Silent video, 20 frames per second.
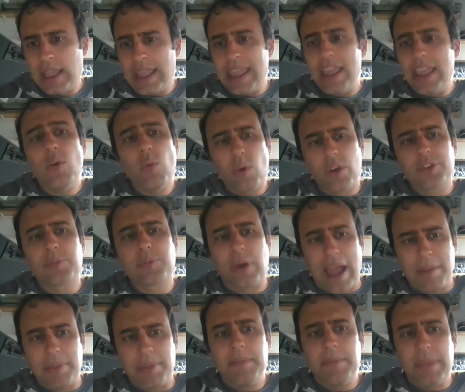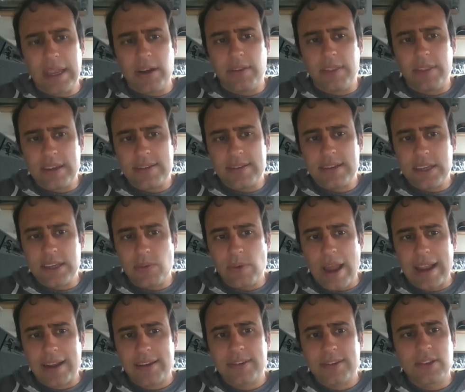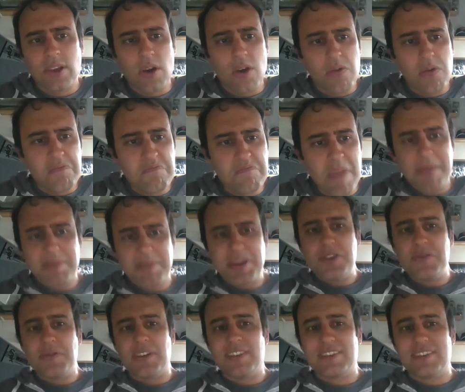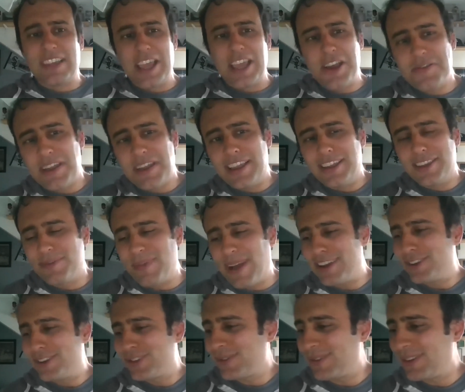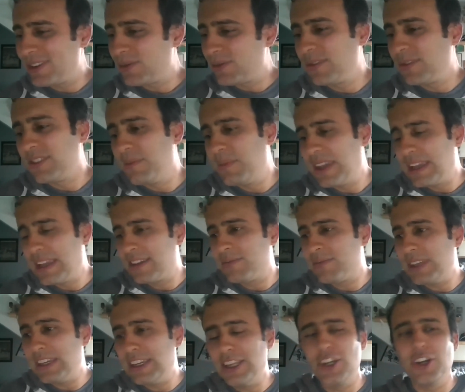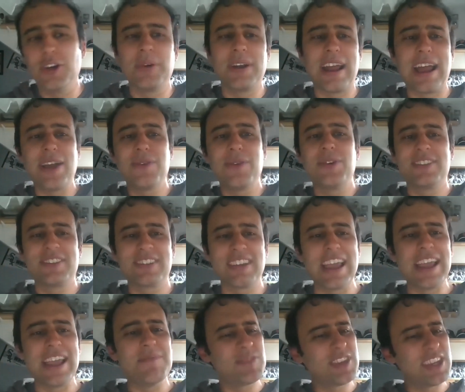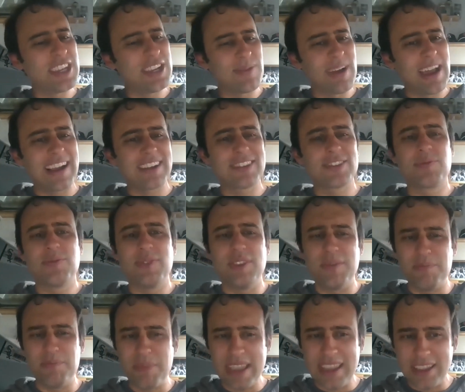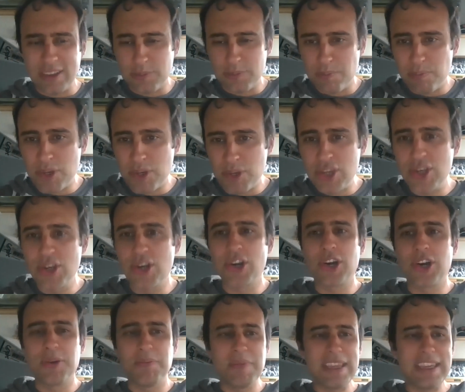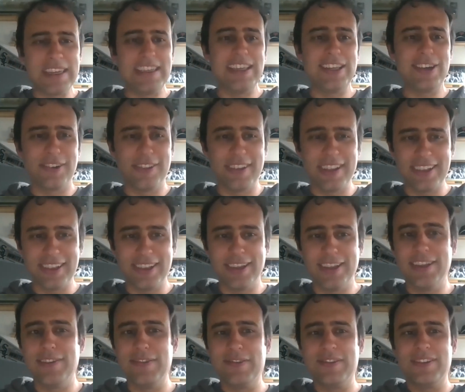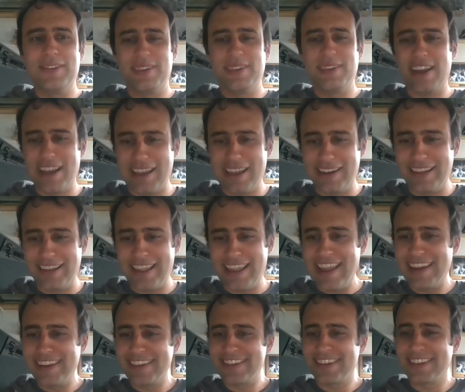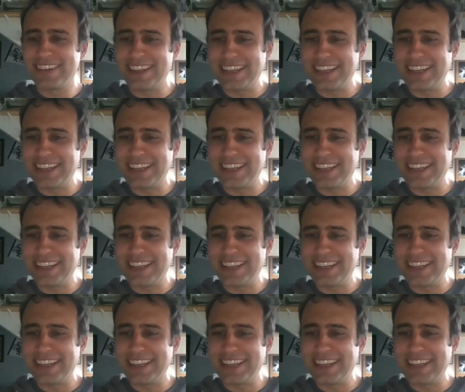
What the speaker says: It was probably bigger than T-Rex. So maybe you could say, okay, Spinosaurus was the biggest meat eater, but I would say T-Rex, the biggest pure meat eater that lived on land.